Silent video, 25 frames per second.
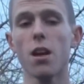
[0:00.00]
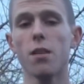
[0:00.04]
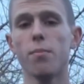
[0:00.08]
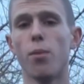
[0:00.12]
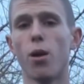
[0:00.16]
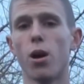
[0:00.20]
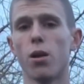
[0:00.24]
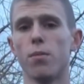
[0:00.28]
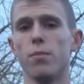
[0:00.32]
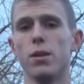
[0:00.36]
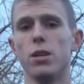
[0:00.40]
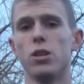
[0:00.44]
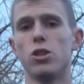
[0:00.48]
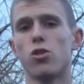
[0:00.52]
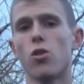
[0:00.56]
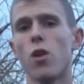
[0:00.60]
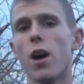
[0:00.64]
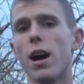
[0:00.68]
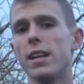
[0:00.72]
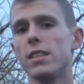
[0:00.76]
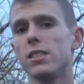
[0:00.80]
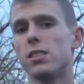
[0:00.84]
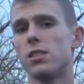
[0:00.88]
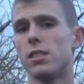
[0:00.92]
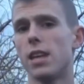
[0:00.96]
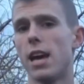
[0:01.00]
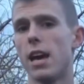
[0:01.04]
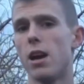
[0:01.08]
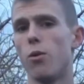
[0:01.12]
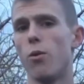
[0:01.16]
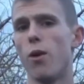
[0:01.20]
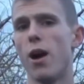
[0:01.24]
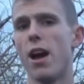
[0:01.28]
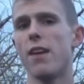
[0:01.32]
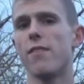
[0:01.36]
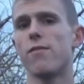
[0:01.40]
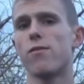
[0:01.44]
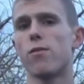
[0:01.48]
pardon me, try and stay
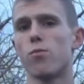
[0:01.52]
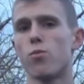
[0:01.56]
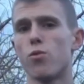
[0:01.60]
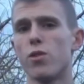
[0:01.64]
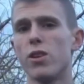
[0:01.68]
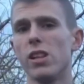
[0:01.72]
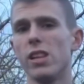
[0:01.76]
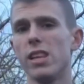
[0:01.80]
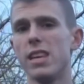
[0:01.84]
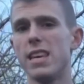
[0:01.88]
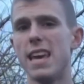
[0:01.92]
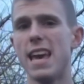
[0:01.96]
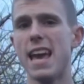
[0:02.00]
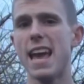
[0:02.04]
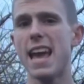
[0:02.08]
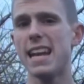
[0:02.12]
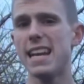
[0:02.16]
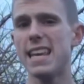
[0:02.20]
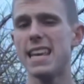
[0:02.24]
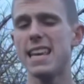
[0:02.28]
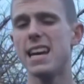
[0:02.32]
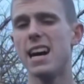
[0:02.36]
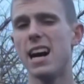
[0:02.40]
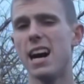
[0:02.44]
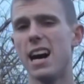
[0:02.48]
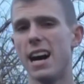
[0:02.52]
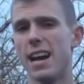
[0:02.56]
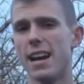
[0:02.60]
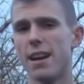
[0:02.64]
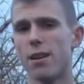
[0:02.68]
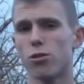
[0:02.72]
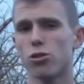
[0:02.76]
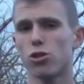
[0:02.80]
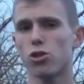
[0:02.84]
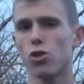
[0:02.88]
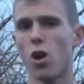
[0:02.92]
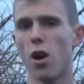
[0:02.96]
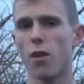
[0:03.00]
away from really any uh,
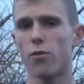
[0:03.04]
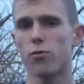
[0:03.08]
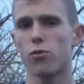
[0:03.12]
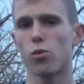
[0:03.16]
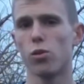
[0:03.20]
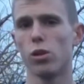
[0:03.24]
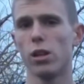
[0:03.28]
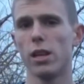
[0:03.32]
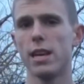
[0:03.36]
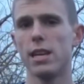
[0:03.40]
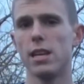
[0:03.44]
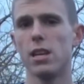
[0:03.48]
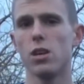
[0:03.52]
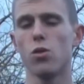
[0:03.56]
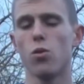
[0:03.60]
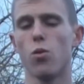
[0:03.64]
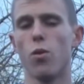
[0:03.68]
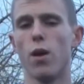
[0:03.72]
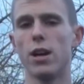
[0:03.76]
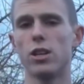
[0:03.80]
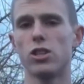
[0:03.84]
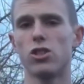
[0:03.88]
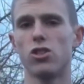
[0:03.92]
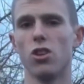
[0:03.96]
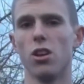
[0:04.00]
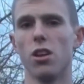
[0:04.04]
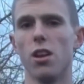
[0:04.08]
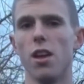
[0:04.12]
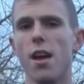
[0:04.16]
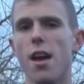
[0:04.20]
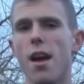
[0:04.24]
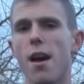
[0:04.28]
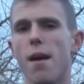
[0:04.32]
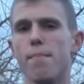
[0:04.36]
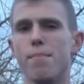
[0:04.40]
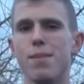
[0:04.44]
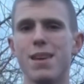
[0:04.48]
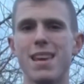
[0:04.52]
airsoft related question,
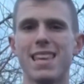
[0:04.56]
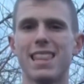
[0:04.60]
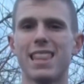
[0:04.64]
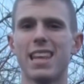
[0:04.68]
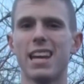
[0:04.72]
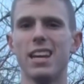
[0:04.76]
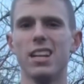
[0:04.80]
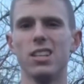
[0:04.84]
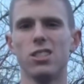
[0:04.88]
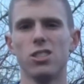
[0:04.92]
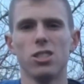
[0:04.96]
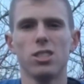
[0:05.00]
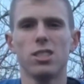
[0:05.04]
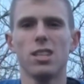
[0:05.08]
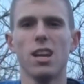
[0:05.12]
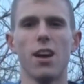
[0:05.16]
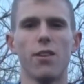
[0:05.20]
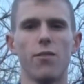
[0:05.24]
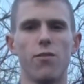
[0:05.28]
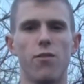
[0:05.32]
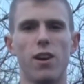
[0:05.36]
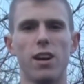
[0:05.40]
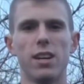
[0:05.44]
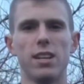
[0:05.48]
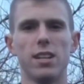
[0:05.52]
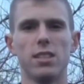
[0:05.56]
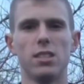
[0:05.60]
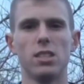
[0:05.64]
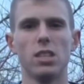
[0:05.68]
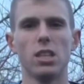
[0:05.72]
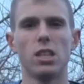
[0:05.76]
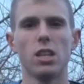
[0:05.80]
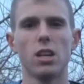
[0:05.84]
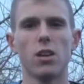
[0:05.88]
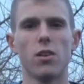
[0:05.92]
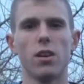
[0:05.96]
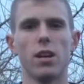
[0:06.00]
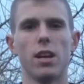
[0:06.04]
being that it's just not fun to
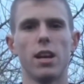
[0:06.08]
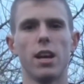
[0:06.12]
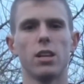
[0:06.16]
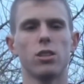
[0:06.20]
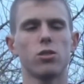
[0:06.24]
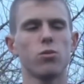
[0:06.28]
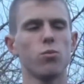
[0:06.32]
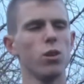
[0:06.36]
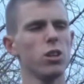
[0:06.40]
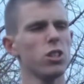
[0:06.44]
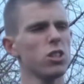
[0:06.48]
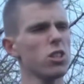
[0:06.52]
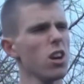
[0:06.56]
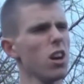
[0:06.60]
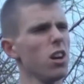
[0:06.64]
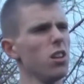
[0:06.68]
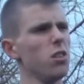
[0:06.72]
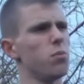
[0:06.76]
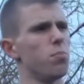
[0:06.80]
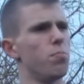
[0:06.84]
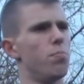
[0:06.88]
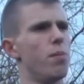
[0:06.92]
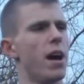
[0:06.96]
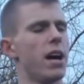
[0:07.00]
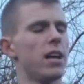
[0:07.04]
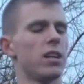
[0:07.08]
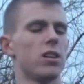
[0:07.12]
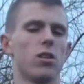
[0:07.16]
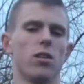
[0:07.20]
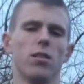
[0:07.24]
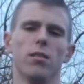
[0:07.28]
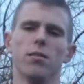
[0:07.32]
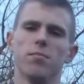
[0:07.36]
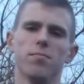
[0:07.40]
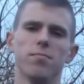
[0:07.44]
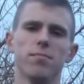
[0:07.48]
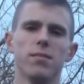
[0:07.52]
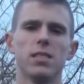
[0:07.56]
sit there and ask which gun's
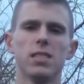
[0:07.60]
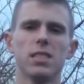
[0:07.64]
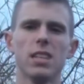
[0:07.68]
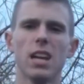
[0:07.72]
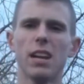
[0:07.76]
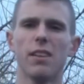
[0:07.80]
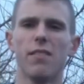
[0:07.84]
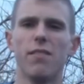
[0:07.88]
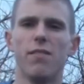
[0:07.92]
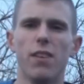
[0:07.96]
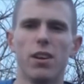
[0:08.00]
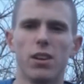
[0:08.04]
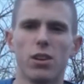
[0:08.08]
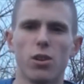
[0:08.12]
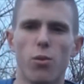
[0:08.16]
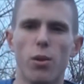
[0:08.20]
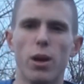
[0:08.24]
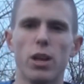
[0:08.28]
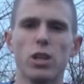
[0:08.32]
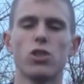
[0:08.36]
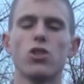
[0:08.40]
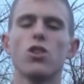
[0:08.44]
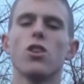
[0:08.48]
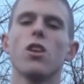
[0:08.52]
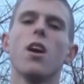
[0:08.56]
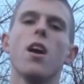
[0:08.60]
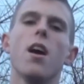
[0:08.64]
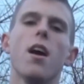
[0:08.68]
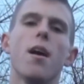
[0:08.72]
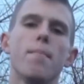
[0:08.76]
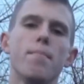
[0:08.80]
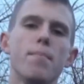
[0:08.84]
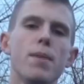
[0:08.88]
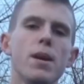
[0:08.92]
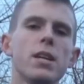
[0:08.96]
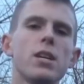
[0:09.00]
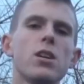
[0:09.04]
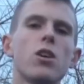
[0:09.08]
better. It's not a fun question.
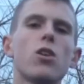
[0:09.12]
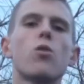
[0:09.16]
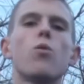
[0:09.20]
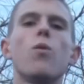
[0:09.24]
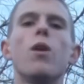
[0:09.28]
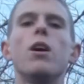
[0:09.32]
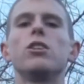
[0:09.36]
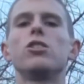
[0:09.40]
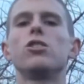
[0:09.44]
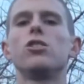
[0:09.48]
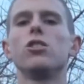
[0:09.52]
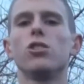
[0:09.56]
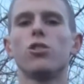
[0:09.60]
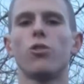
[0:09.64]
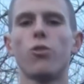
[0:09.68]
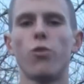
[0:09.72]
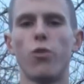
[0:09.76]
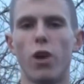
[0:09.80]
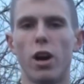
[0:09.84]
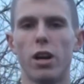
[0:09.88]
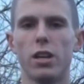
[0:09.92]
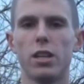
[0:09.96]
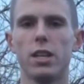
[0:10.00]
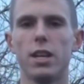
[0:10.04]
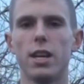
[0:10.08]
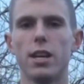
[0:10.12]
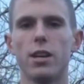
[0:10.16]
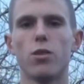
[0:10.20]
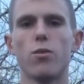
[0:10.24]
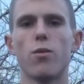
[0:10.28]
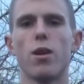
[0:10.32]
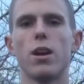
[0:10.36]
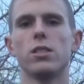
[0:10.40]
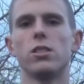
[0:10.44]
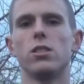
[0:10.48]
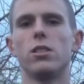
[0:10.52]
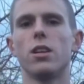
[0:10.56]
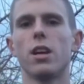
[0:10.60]
Make your questions fun and
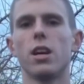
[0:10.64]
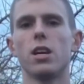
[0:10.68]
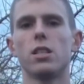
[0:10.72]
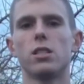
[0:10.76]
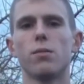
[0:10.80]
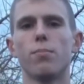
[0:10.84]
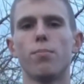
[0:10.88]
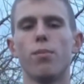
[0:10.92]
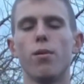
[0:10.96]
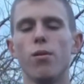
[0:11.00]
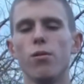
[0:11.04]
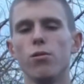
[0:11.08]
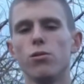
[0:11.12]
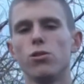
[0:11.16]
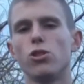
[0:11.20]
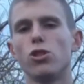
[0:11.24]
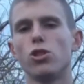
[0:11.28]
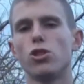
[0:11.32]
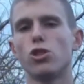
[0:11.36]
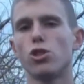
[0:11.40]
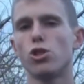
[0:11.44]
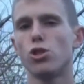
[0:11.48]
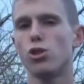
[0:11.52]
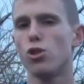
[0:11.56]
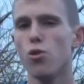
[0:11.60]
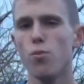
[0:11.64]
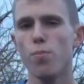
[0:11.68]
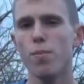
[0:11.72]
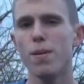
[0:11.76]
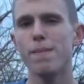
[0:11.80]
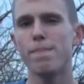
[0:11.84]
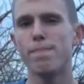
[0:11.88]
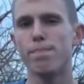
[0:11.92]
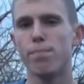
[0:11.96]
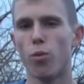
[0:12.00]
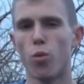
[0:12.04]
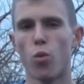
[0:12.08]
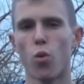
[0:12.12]
interesting as opposed to stupid,
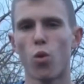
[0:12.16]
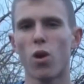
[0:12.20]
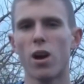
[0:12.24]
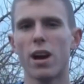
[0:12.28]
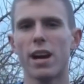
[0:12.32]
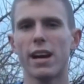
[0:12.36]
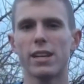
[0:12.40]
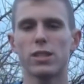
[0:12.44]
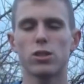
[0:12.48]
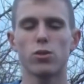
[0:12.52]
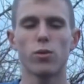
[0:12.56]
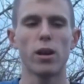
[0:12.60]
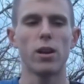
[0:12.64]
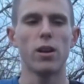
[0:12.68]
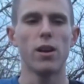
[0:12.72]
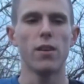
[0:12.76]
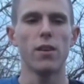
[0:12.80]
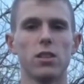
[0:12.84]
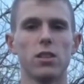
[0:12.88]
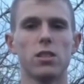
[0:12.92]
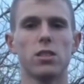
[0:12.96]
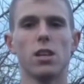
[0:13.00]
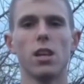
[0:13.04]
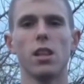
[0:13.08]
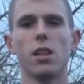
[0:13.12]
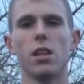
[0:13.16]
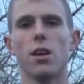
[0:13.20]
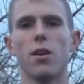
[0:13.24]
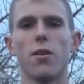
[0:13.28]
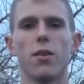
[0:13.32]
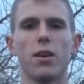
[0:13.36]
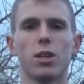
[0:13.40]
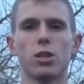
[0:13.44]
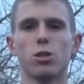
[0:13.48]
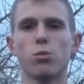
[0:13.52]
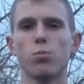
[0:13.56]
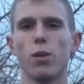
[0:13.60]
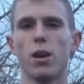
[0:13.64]
boring, so I don't sit there
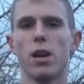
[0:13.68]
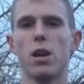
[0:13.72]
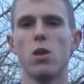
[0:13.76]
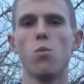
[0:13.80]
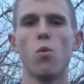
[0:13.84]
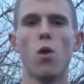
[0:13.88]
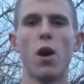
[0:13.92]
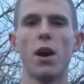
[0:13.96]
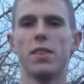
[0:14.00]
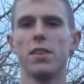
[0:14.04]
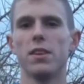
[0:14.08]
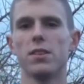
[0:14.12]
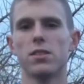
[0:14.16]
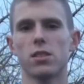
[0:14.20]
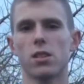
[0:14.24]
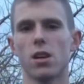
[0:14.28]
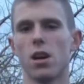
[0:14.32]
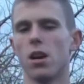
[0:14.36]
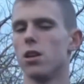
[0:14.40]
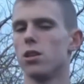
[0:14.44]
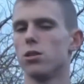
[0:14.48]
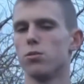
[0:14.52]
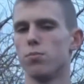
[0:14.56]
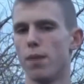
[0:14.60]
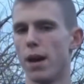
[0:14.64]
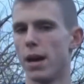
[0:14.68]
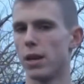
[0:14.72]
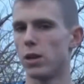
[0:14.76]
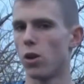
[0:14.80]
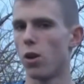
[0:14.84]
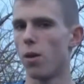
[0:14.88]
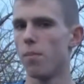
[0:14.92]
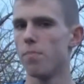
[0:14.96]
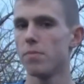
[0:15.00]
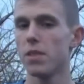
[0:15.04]
and explain why this gun is better.